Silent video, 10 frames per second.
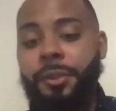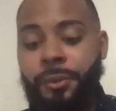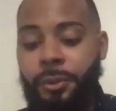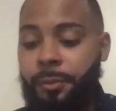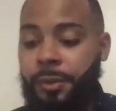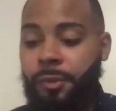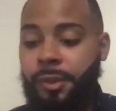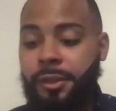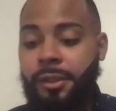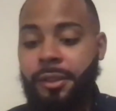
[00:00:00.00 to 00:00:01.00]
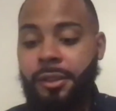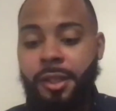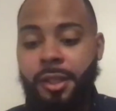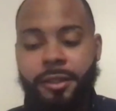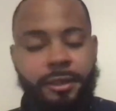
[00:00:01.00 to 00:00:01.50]
YouTube is
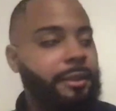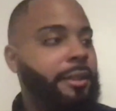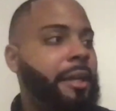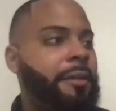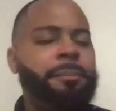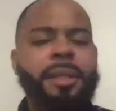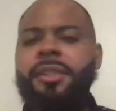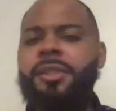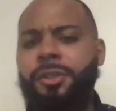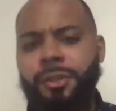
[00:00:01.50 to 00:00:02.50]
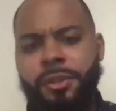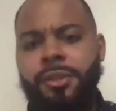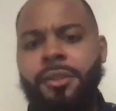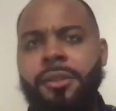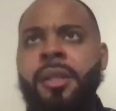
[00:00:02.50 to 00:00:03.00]
is the second biggest search
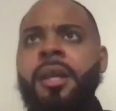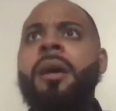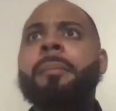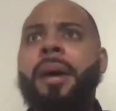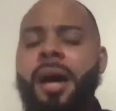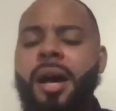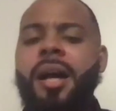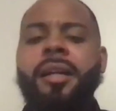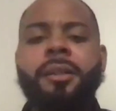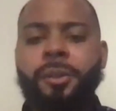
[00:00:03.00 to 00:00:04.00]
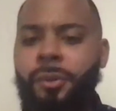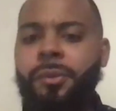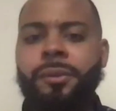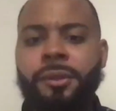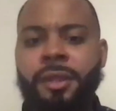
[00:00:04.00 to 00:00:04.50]
engine behind Google.